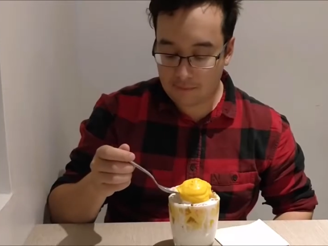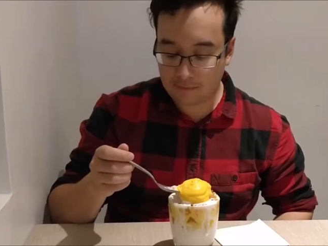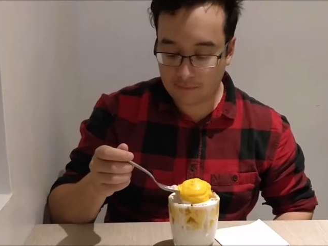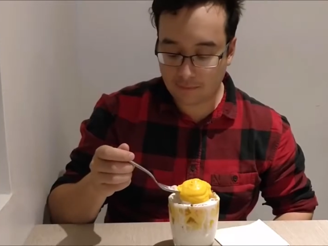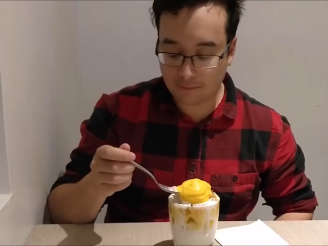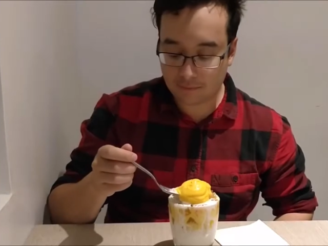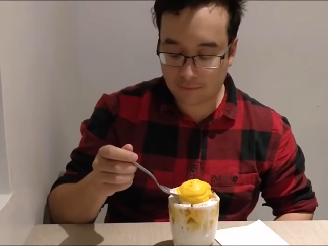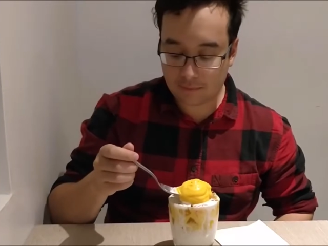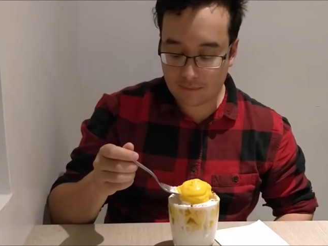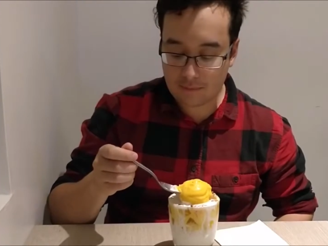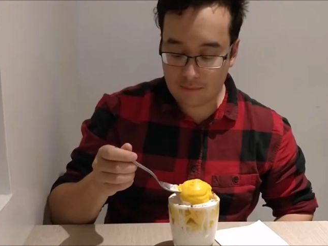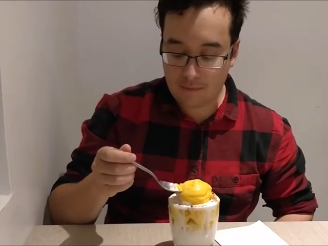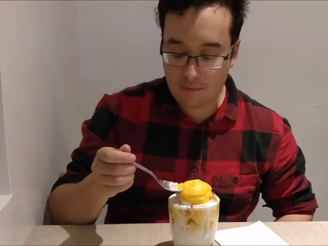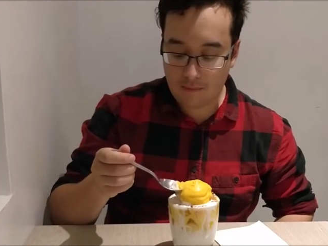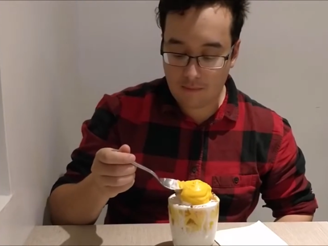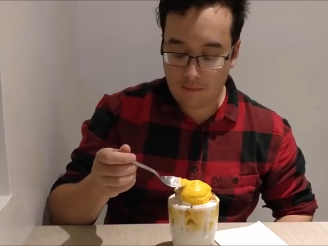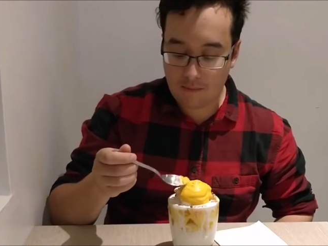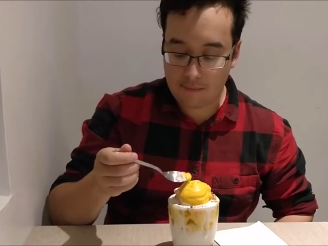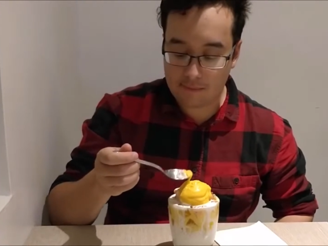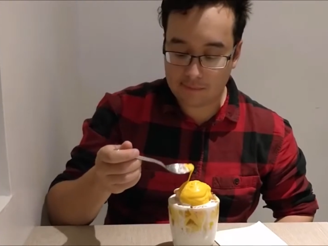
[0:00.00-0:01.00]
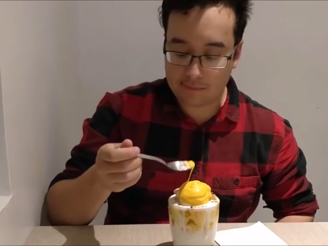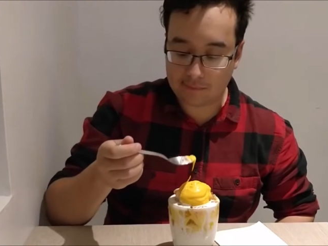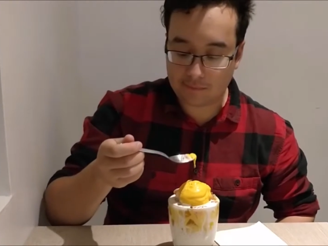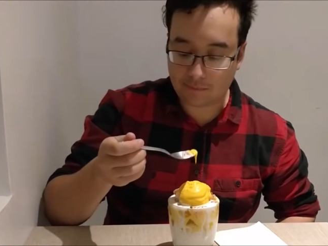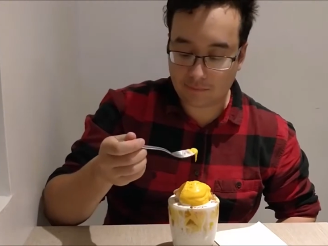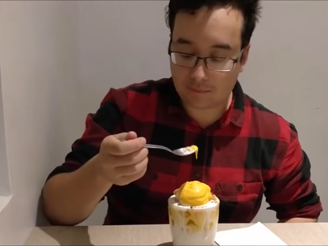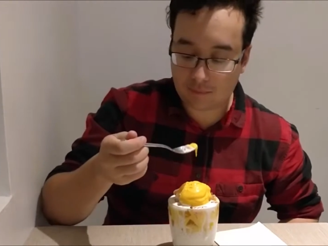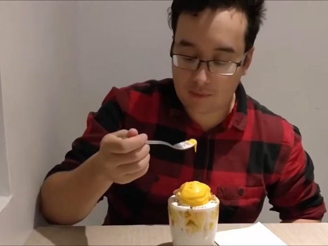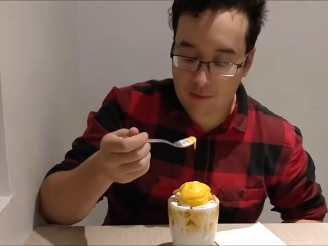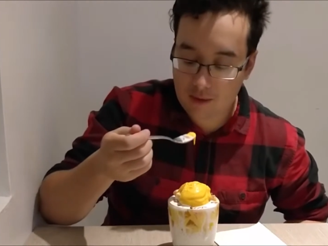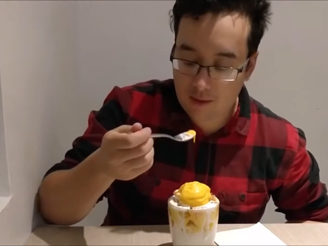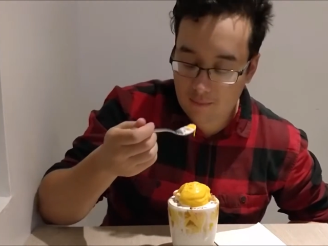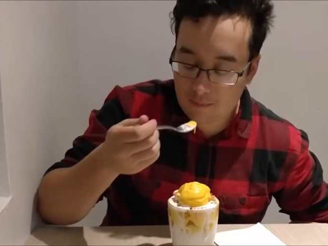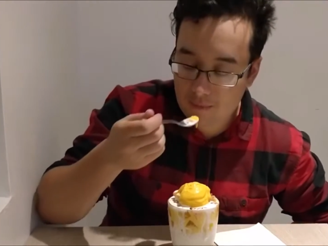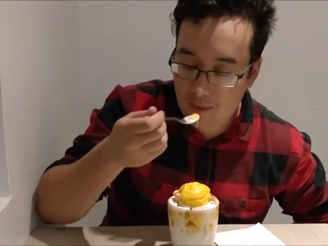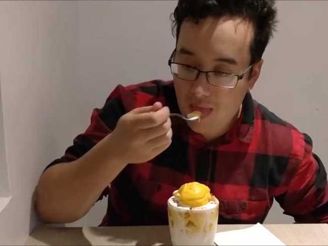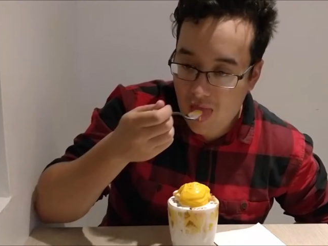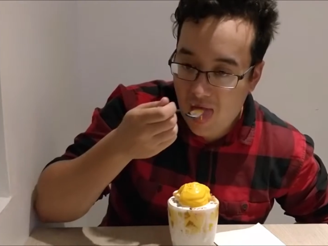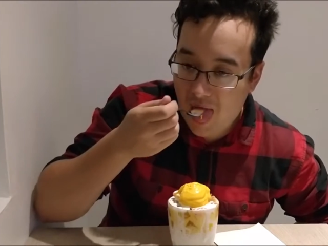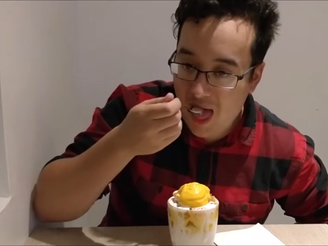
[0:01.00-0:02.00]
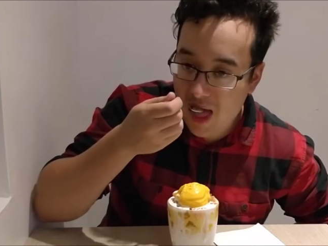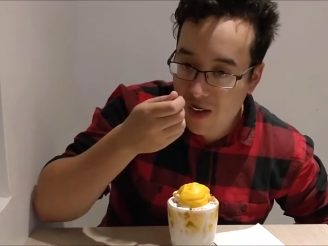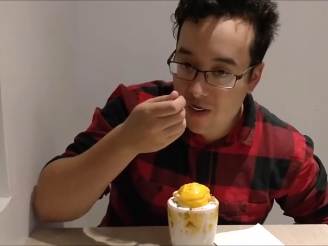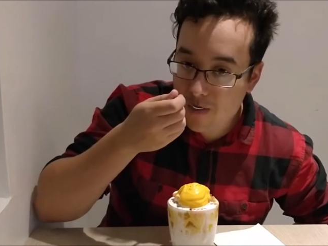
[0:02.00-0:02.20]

And uh yeah, second